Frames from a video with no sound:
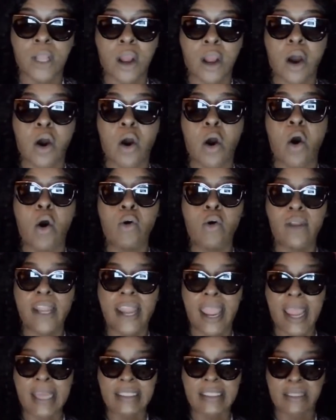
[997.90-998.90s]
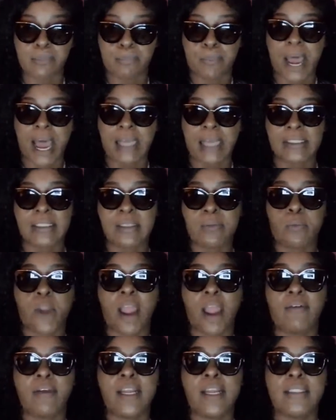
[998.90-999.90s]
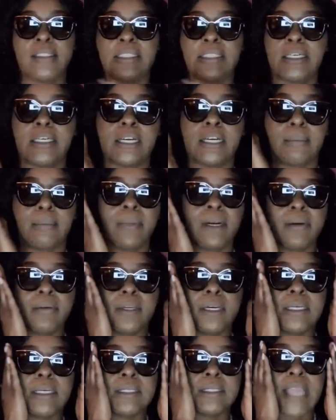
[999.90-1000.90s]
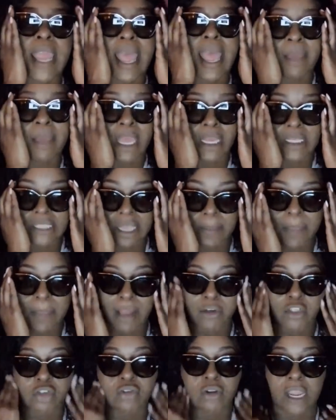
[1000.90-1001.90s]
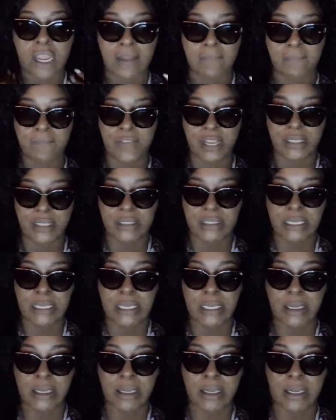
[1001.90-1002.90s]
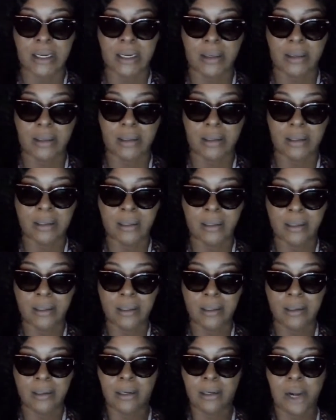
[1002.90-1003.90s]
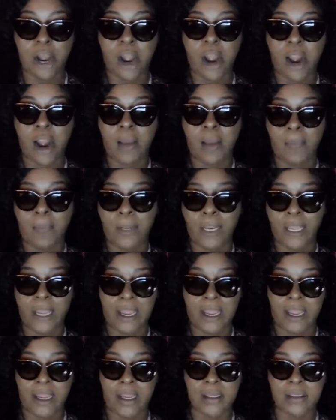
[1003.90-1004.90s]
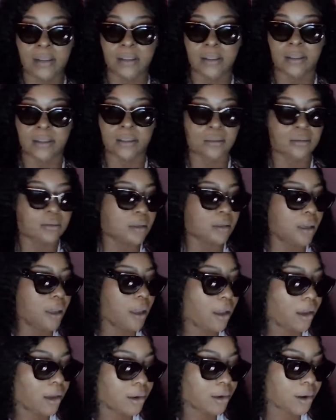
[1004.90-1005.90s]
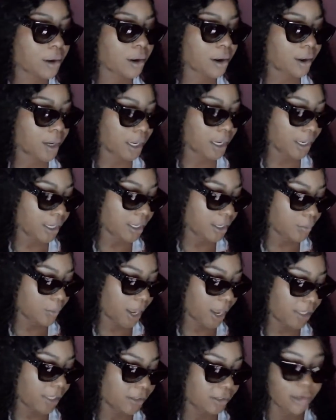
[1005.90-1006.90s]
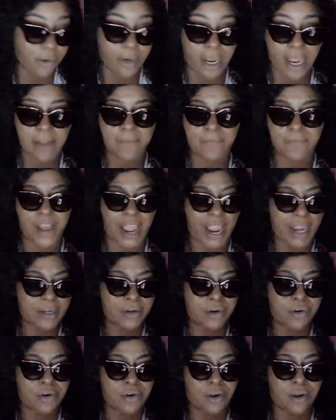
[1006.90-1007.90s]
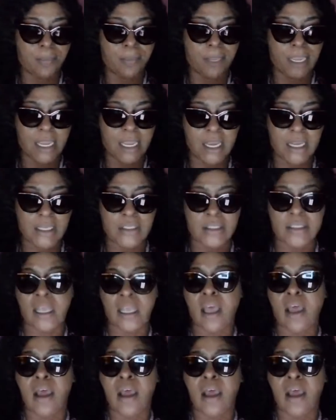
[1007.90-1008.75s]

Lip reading: a old ass possum around next to the community tab. Talking about you need 1,500. Girl, please. Girl, anyway, so they fighting girl because